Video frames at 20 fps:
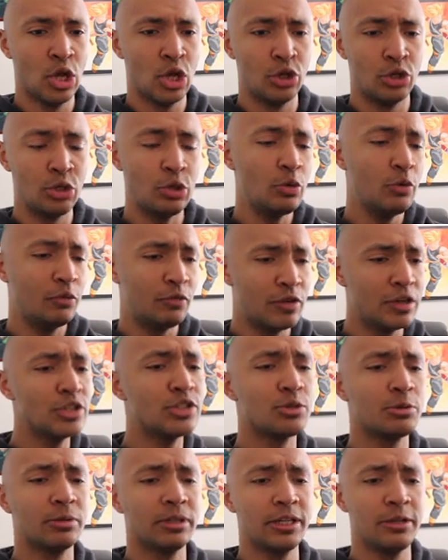new
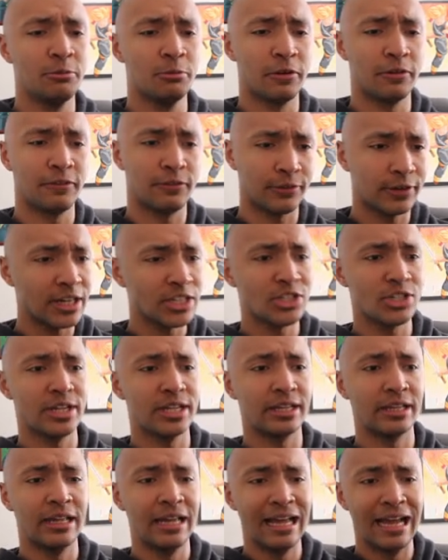visually
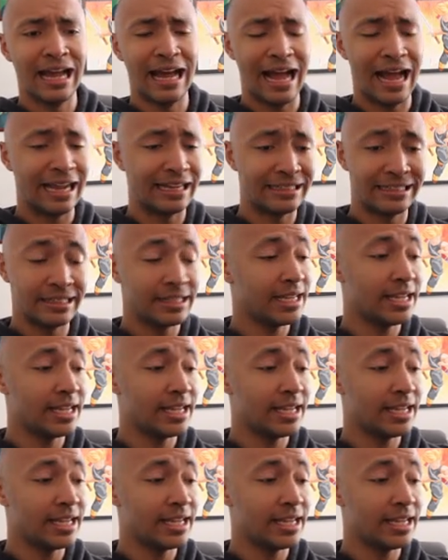refreshing idea.